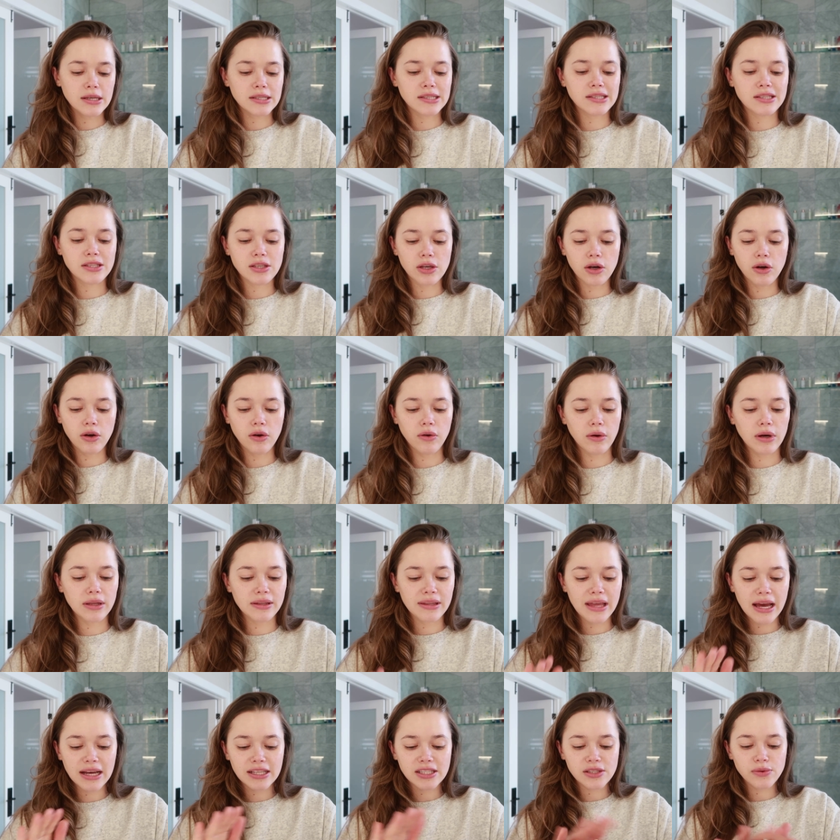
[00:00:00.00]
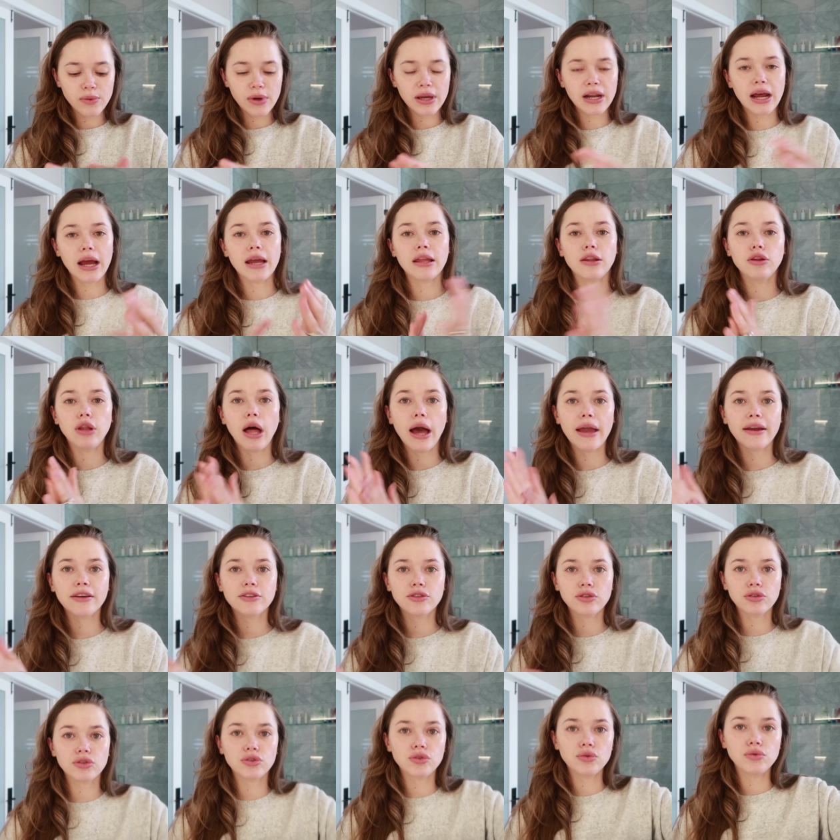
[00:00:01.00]
So that's what I
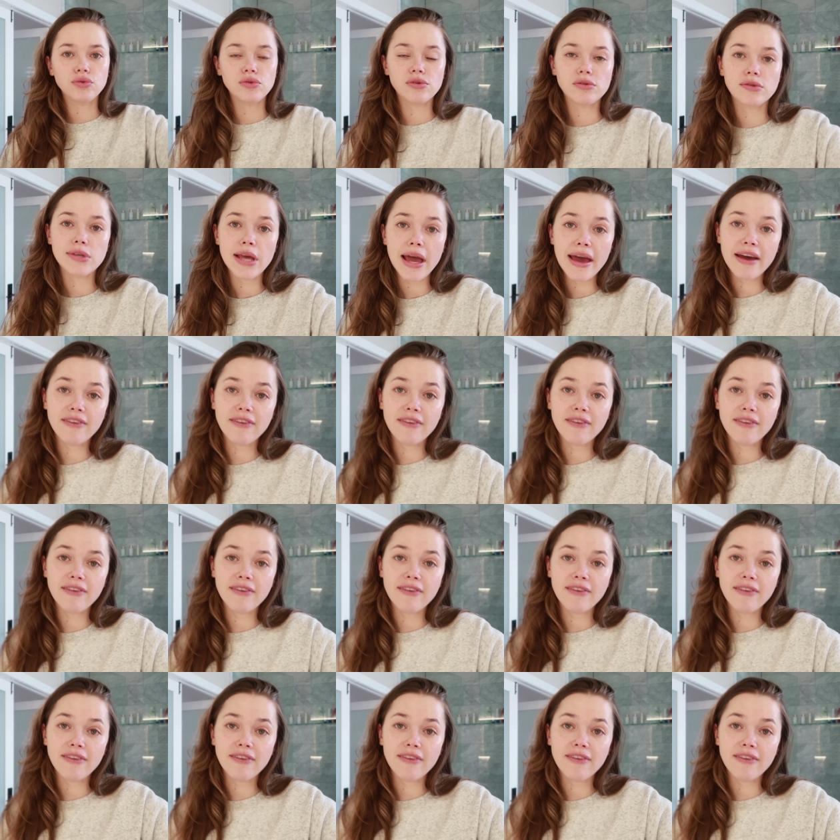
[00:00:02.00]
like to use